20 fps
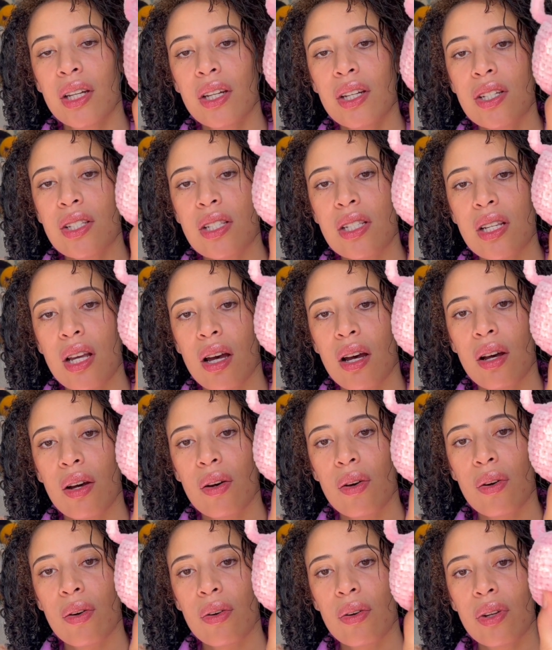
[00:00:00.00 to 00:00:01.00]

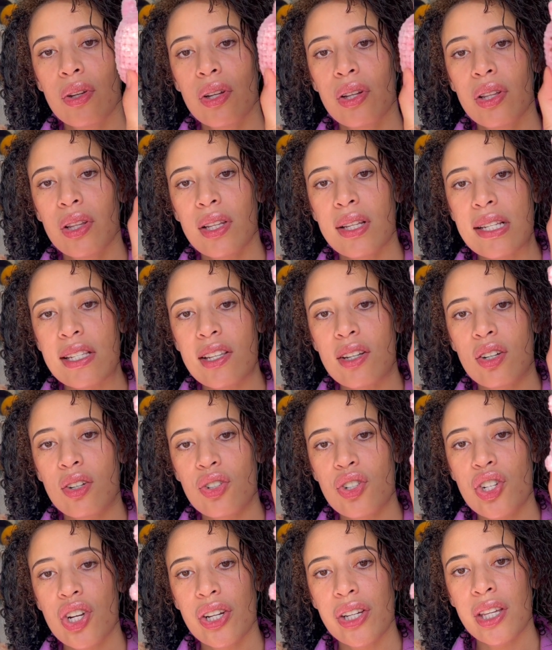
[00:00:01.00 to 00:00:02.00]
So this little
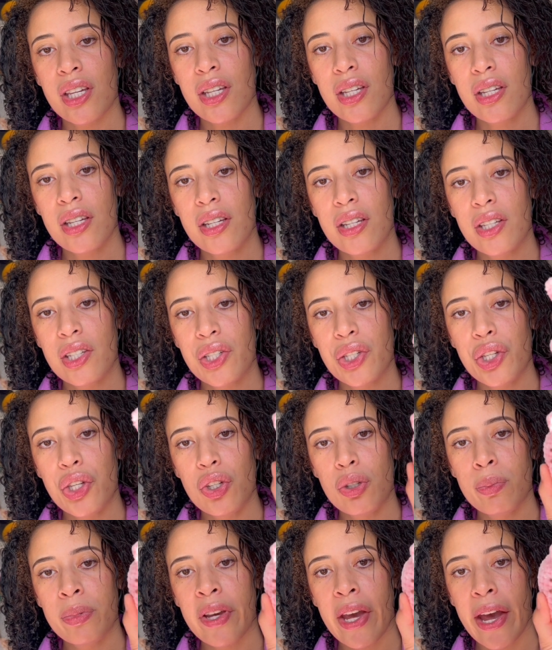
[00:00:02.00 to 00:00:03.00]
chunky
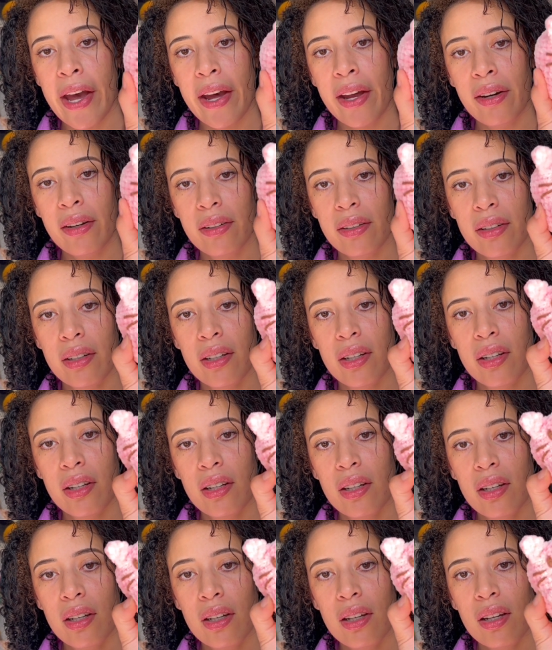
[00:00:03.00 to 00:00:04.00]
cube cat,
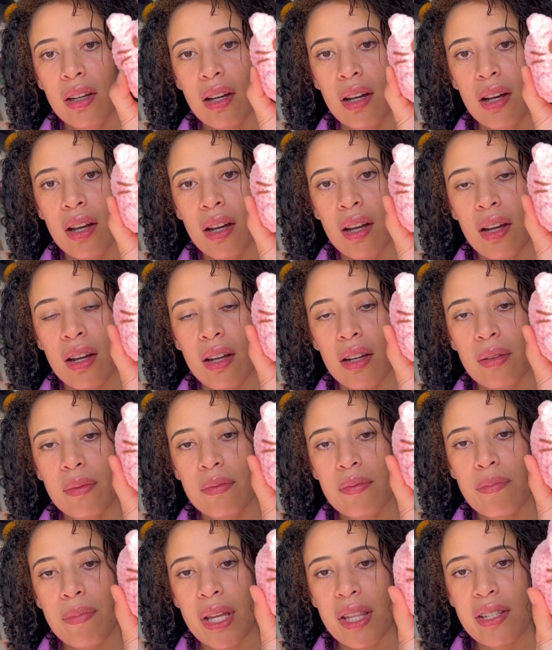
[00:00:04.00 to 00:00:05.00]

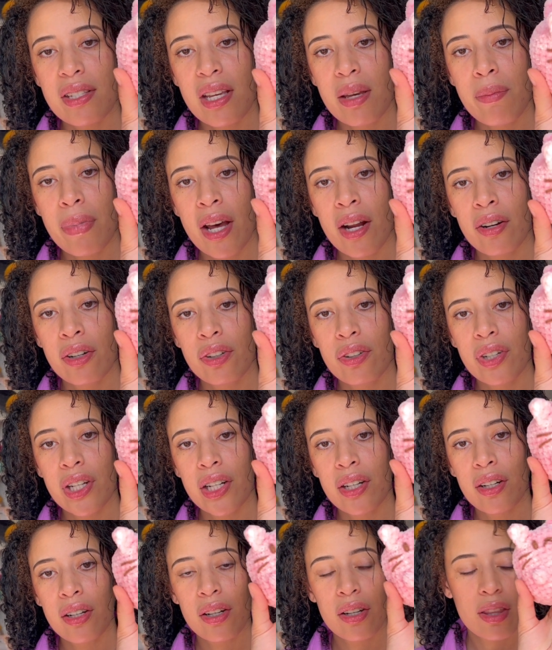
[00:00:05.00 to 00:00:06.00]
by the same pattern
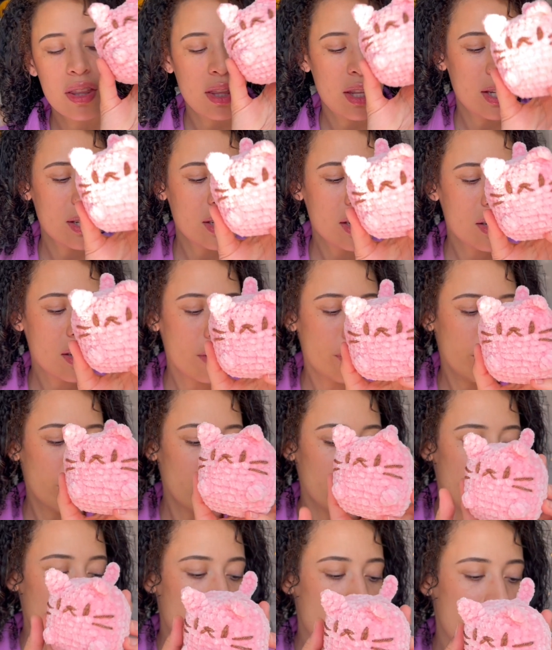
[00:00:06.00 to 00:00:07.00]
creator. This is a
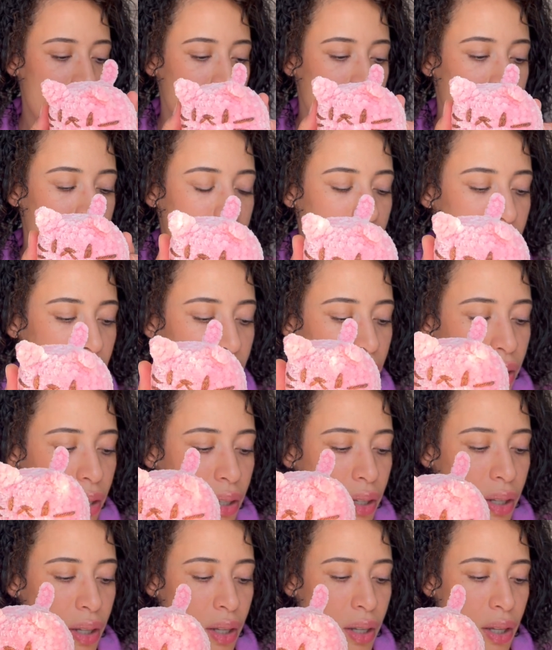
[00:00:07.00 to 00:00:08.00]
free pattern.
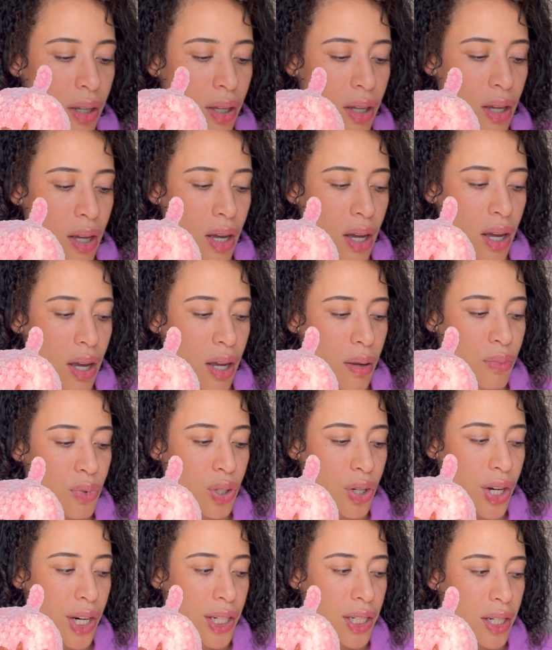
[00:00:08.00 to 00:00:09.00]
I'm
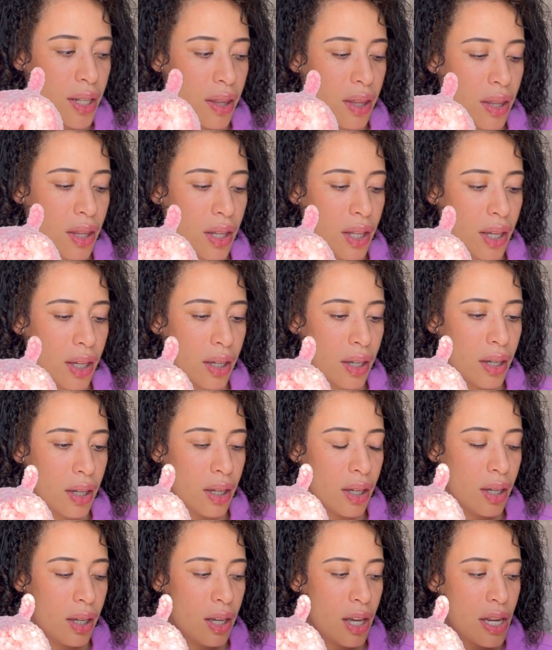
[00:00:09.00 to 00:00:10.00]
trying to think.
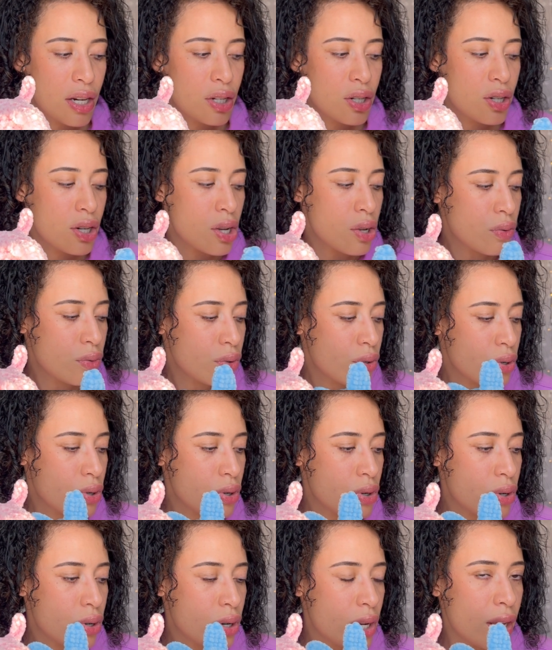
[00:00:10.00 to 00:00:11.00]

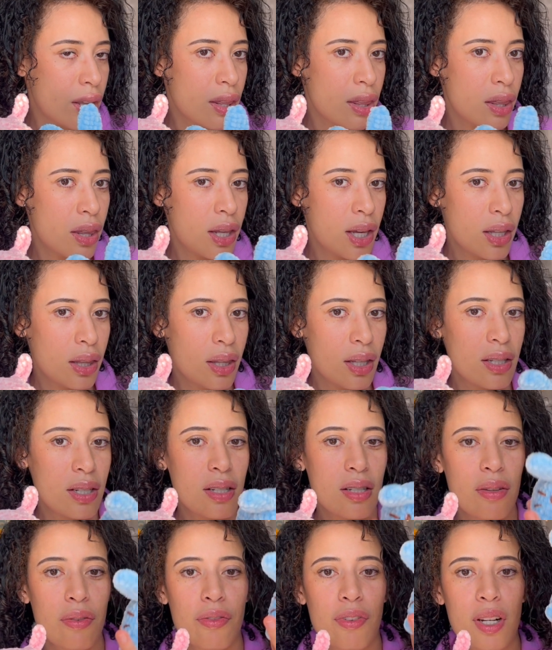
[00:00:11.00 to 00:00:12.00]
I think this
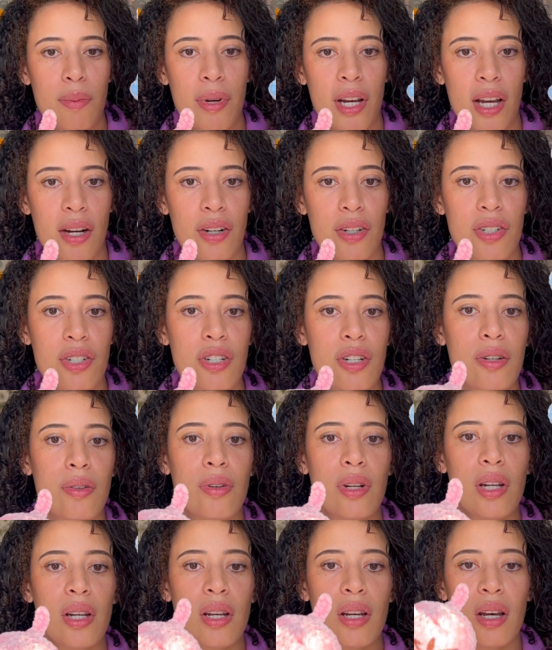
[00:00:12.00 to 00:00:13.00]
is a free pattern too.
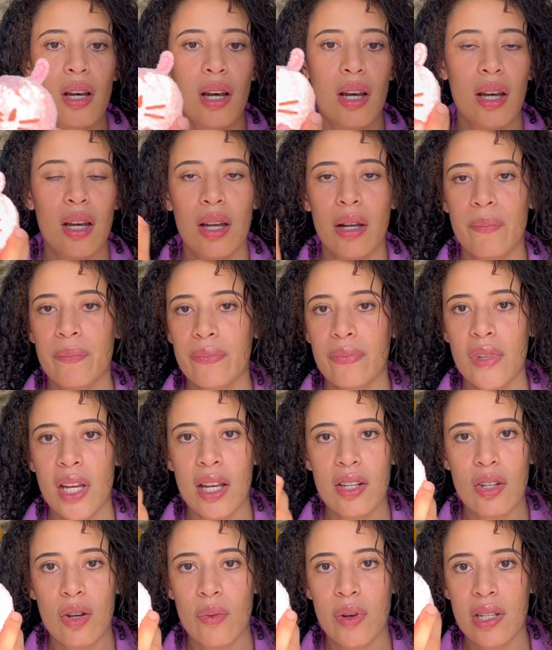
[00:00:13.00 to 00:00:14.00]

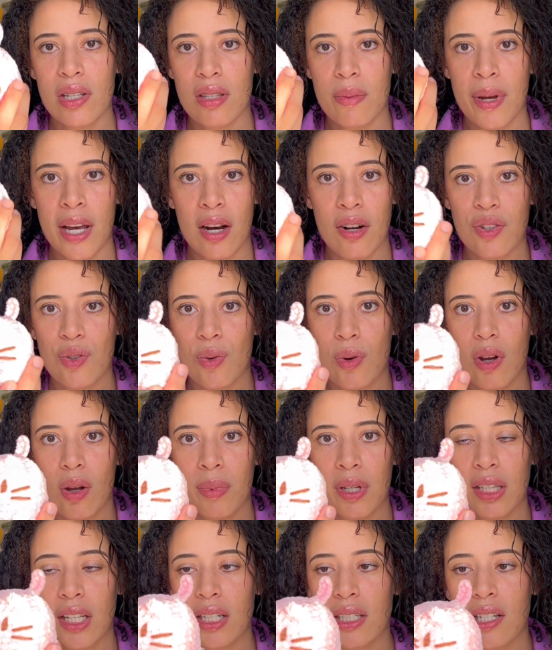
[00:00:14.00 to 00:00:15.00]
As always, the patterns will all
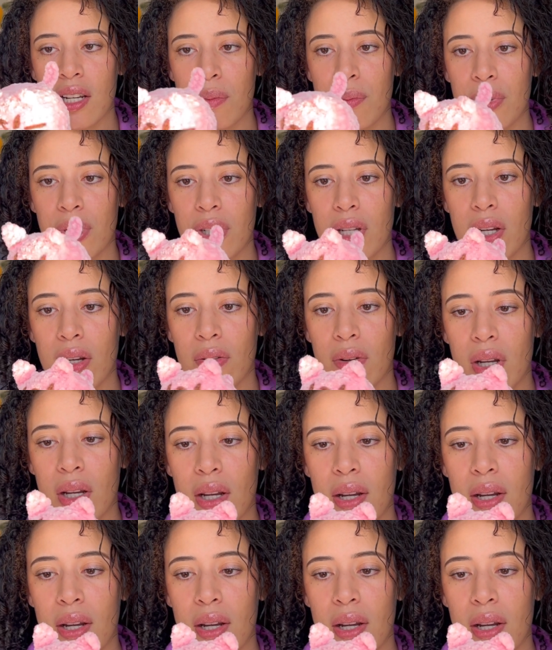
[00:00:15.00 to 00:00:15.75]
be linked down below.